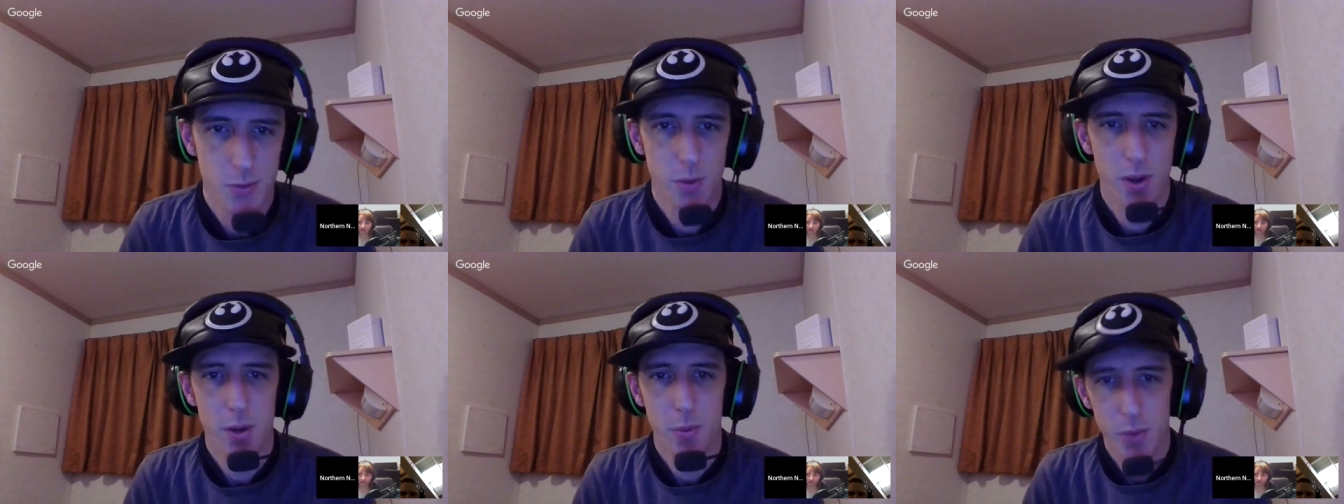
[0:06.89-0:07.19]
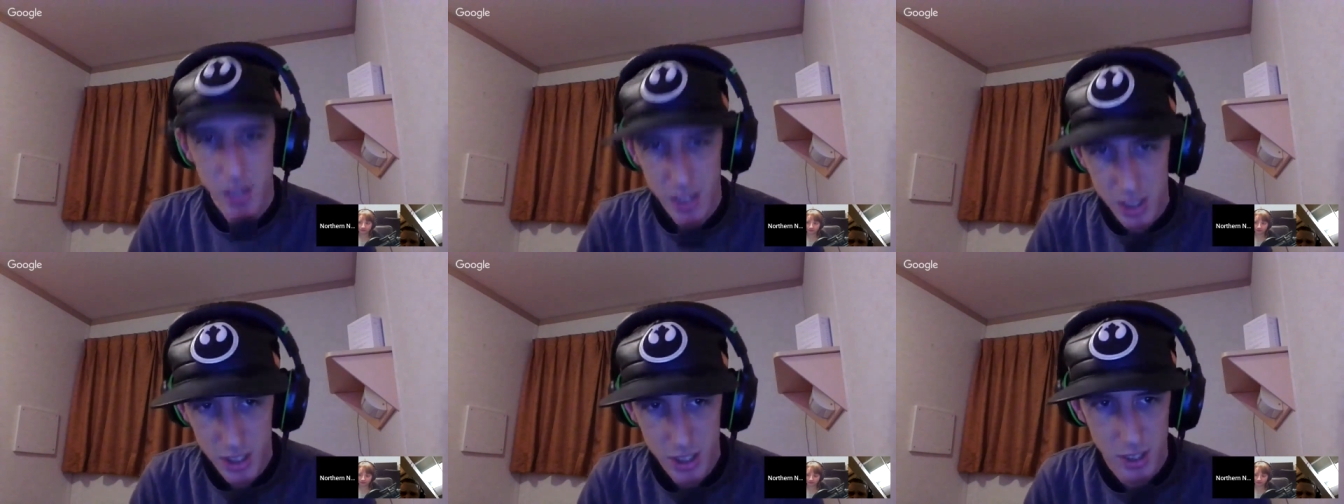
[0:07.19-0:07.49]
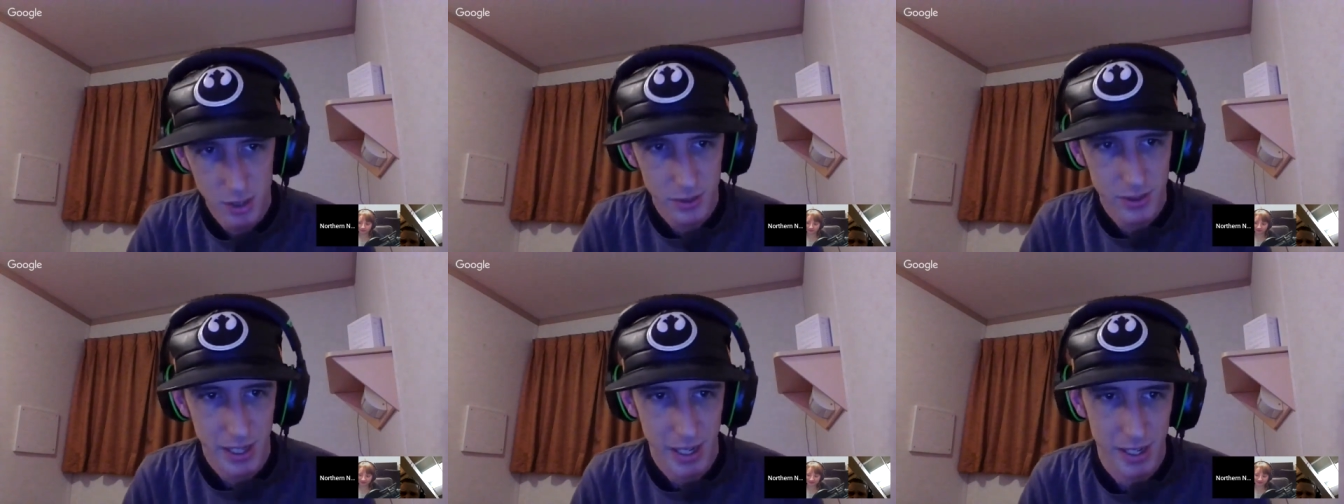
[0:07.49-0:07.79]
where we
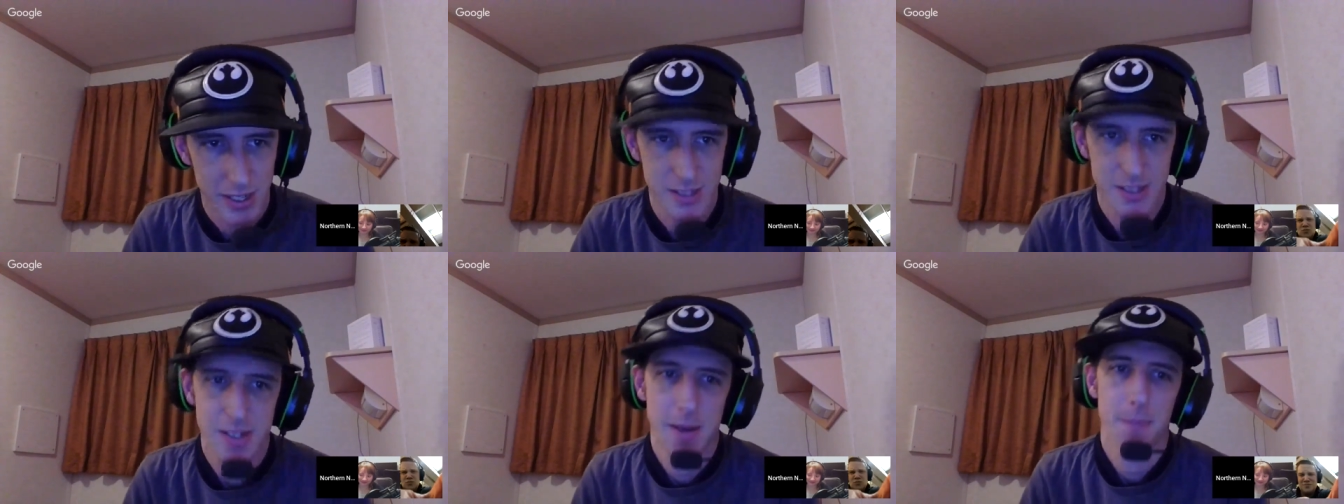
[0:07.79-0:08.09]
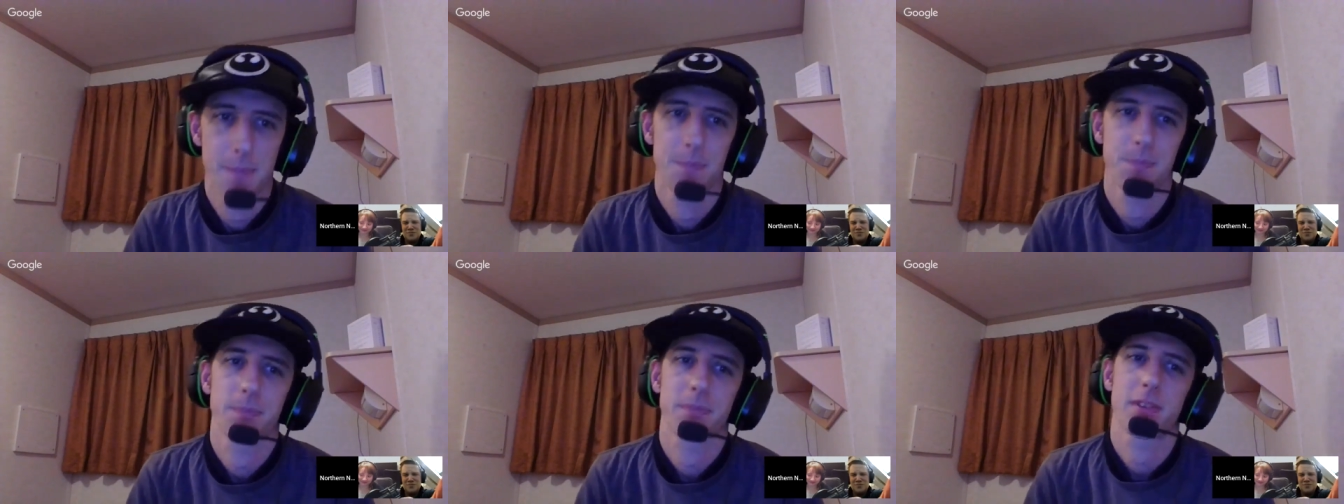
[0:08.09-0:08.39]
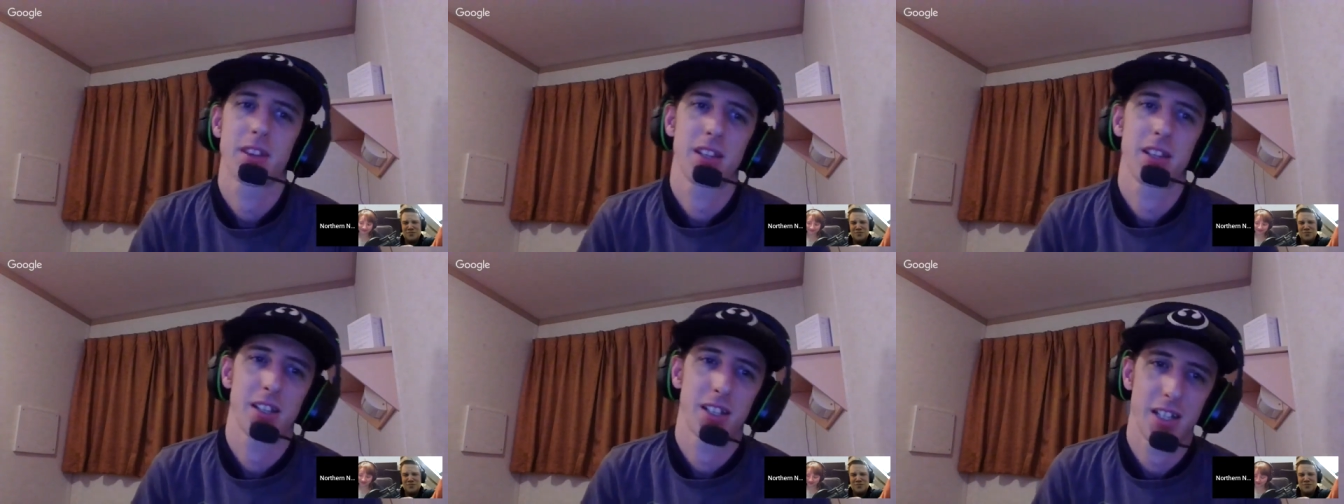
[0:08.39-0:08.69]
showcase
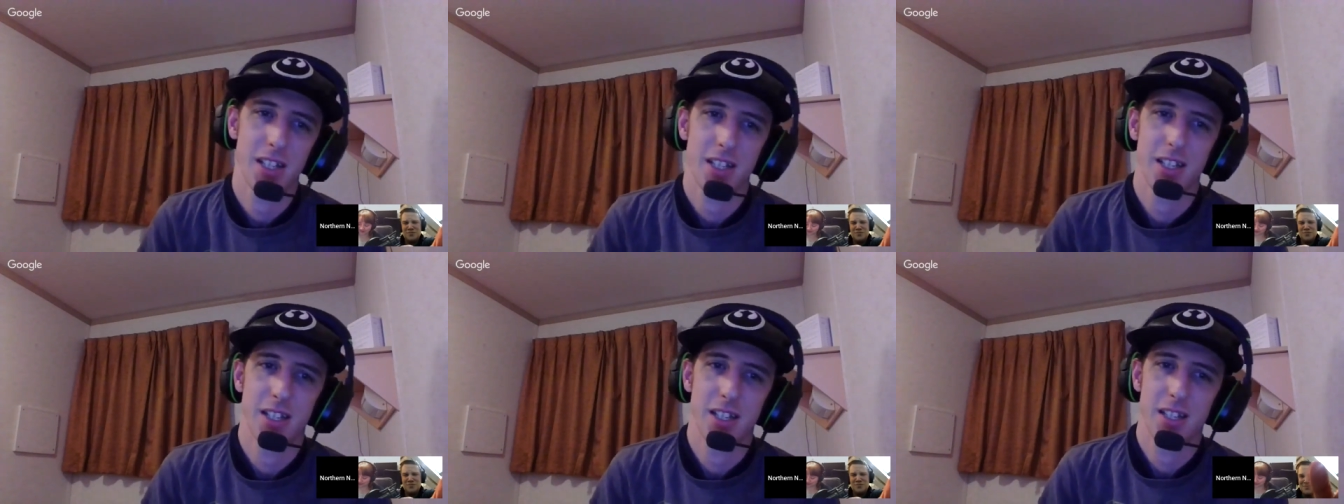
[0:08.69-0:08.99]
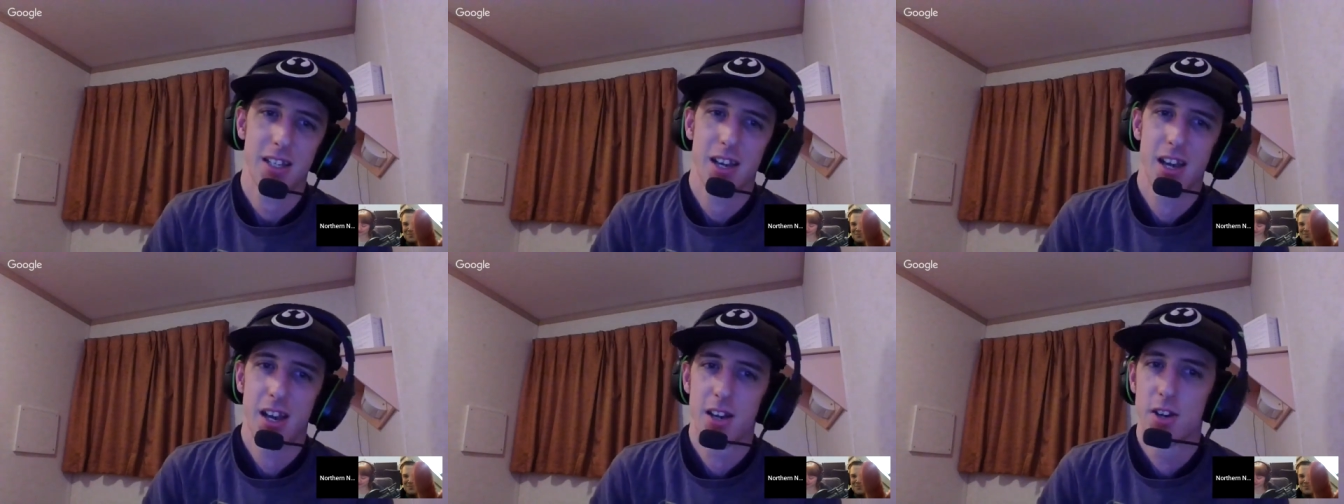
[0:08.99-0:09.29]
the geeky,